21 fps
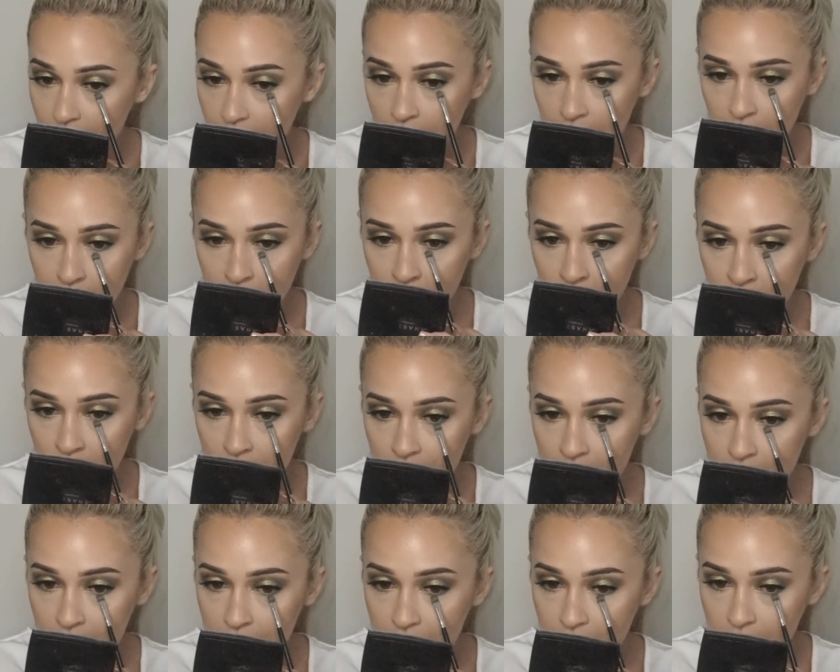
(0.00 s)
And I'm
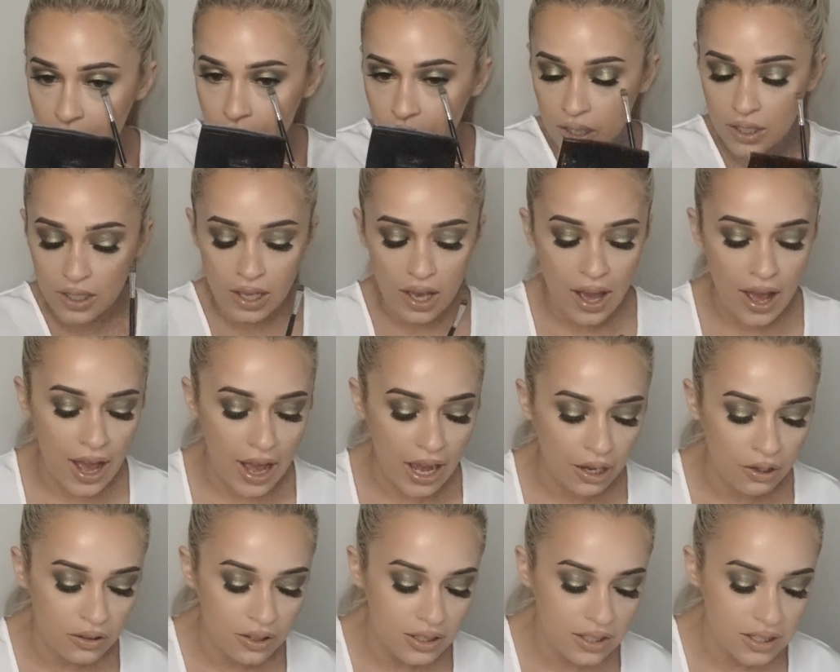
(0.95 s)
really loving
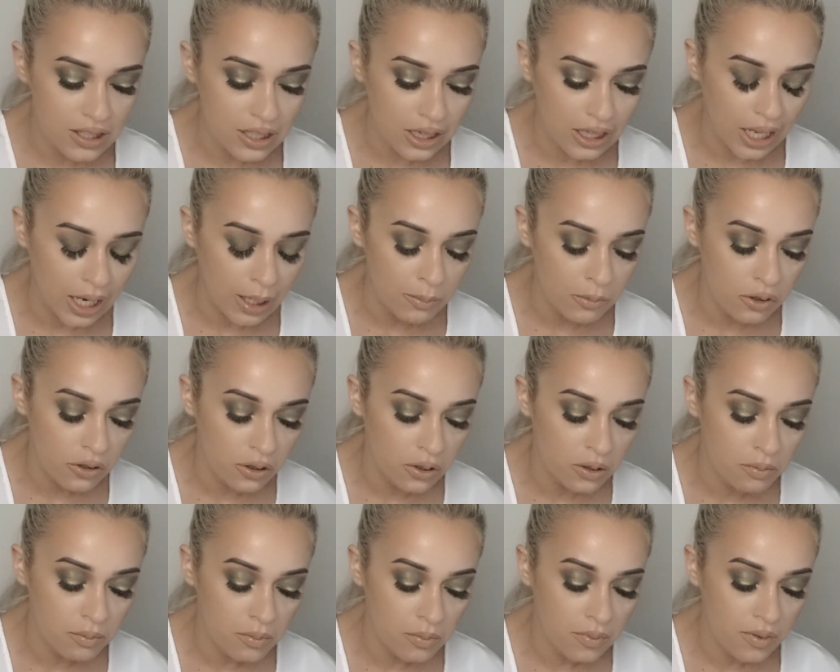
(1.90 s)
how this lime
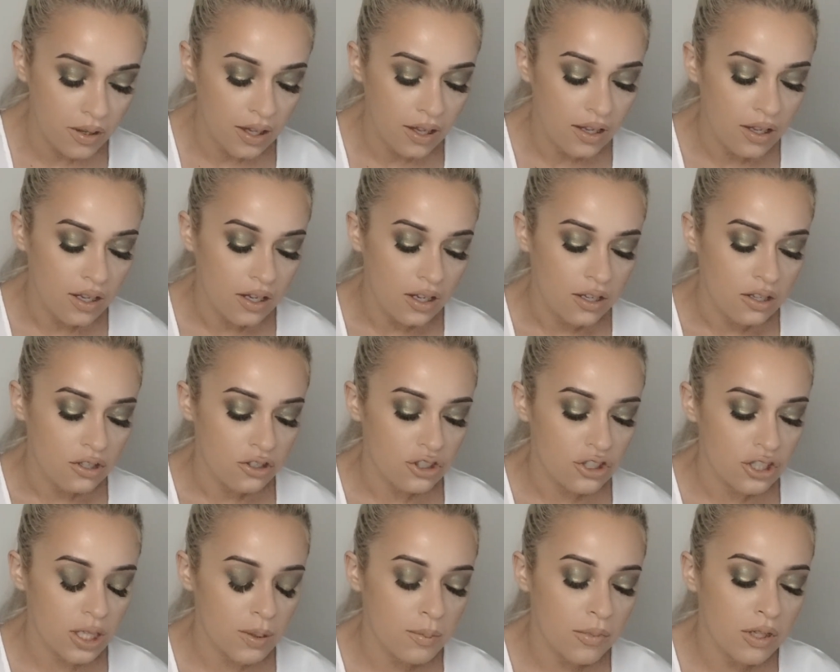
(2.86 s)
chrome
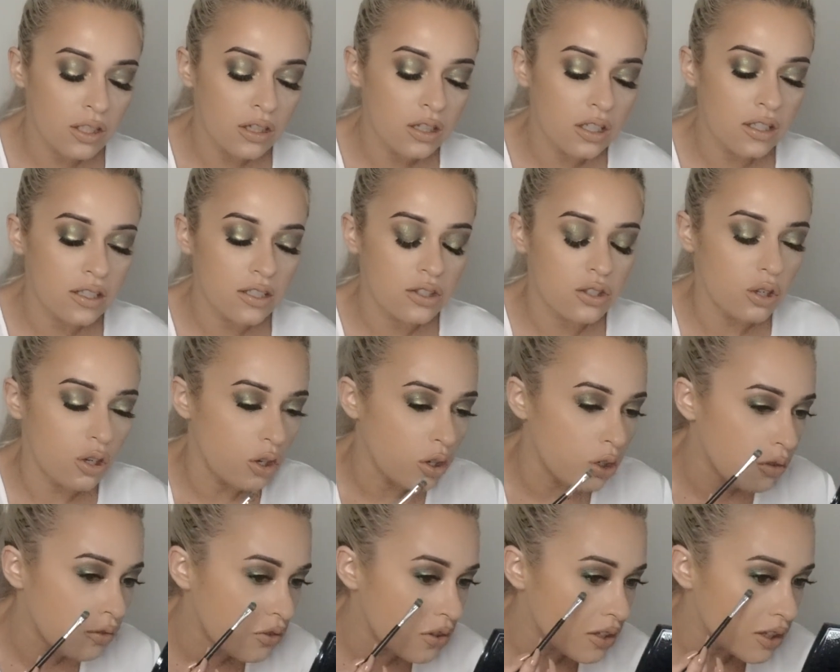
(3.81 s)
shimmer looks
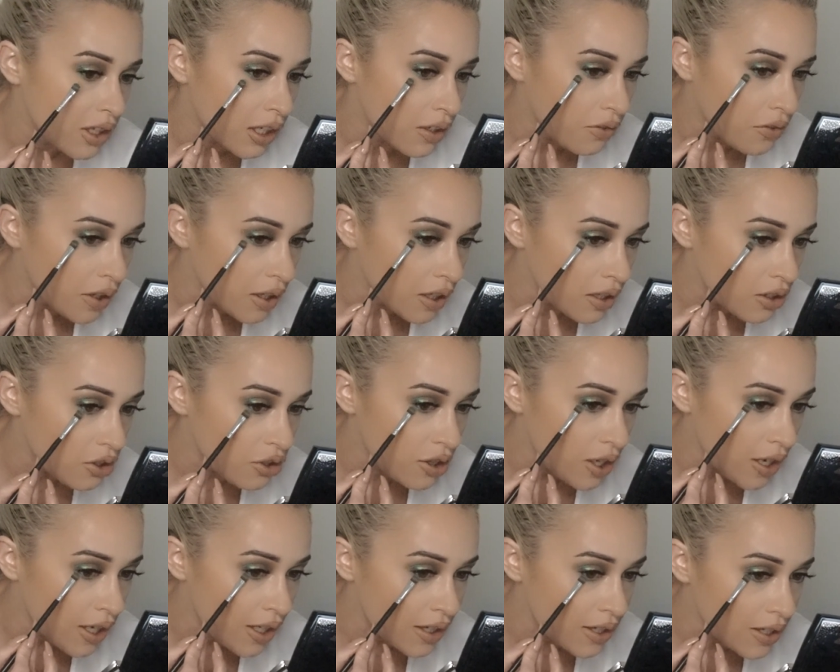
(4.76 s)
over different
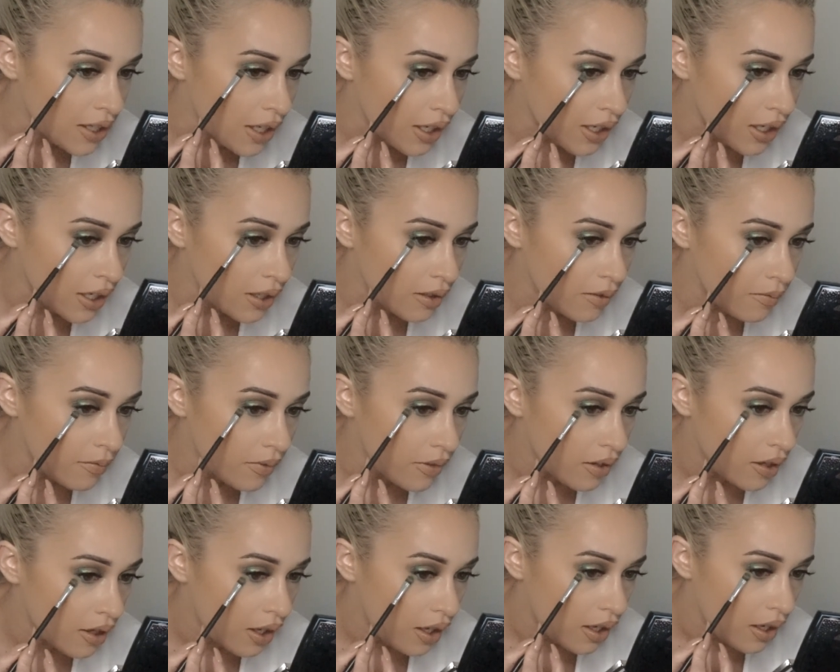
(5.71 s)
shades. Like,
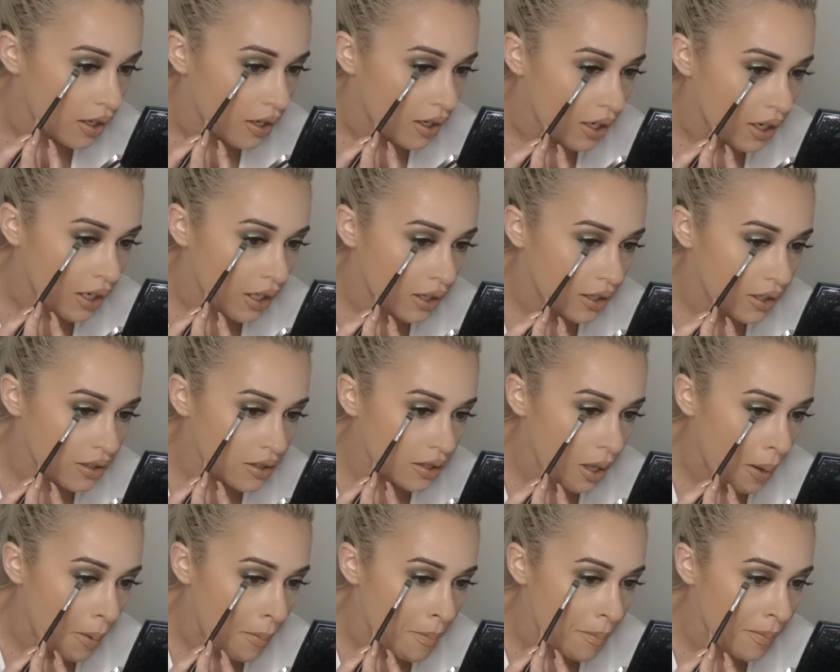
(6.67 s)
it
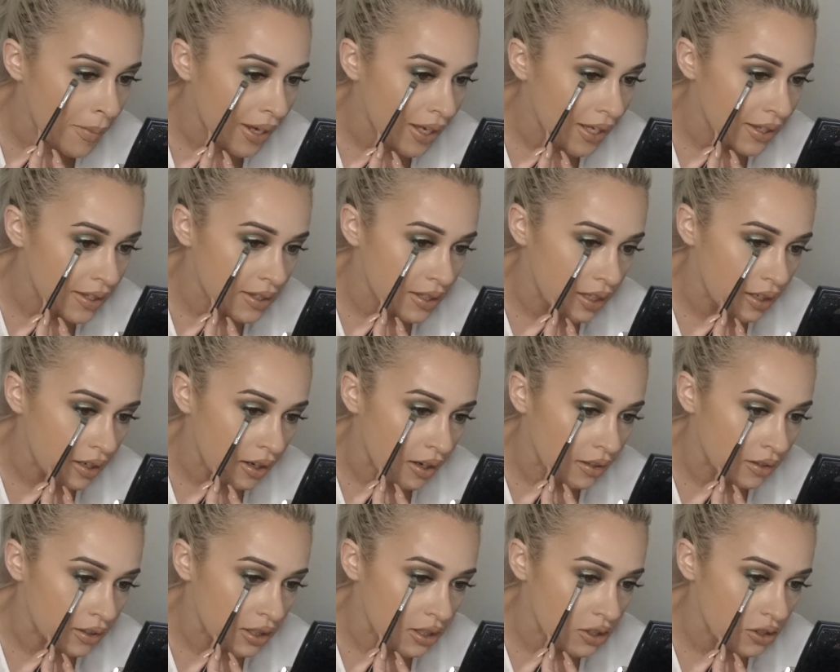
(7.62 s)
looks amazing
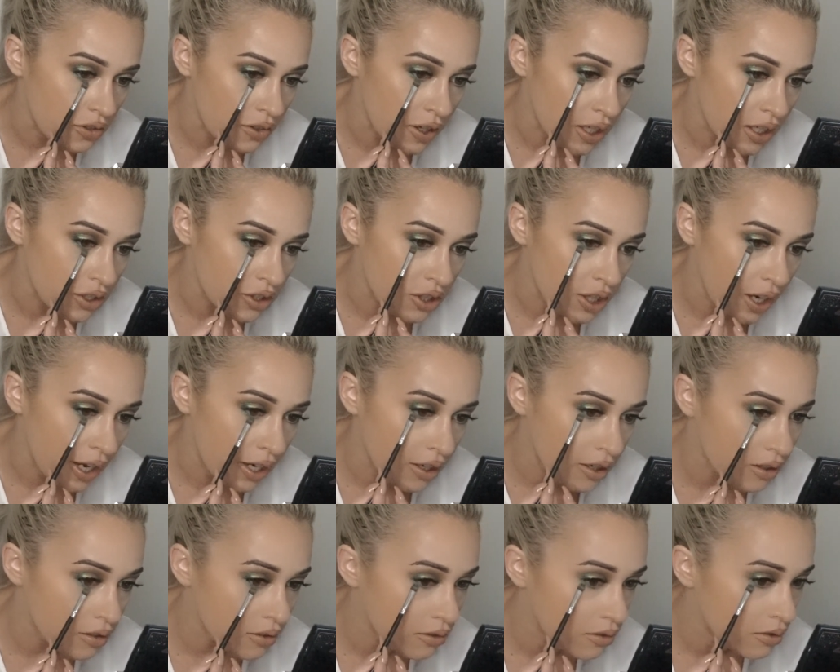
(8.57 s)
on this green
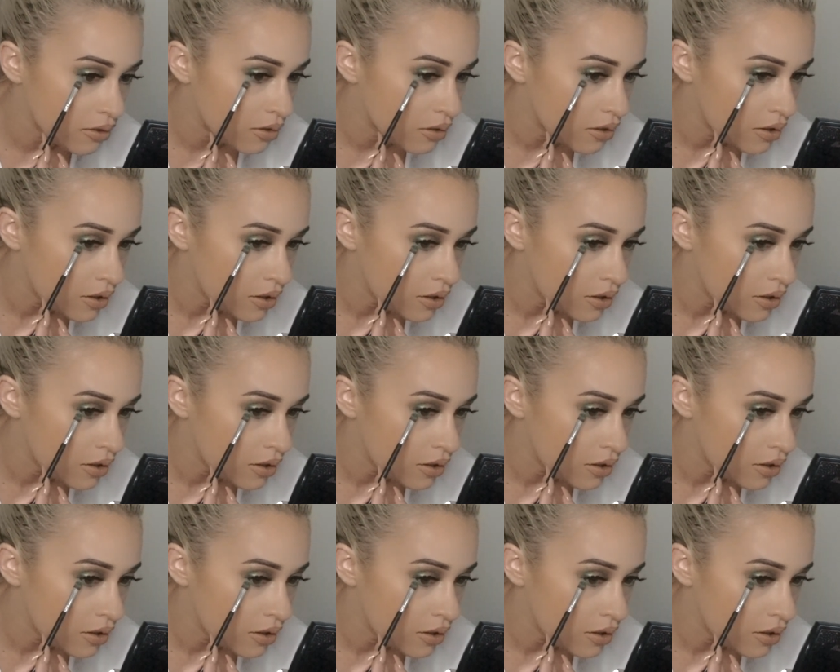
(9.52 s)
shadow.